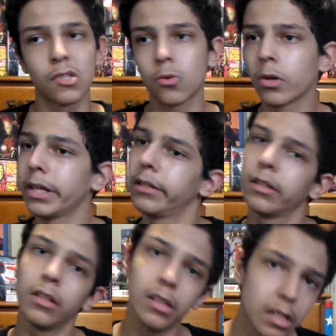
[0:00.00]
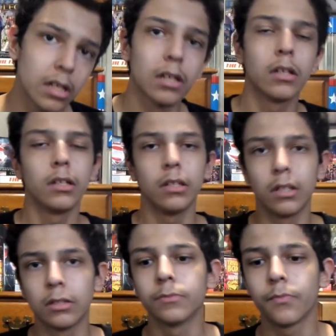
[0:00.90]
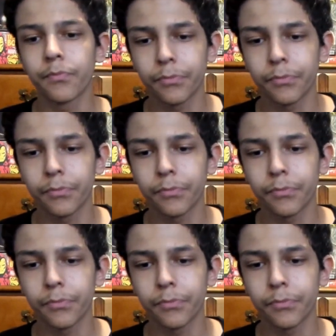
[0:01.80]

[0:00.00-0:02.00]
The story, you know,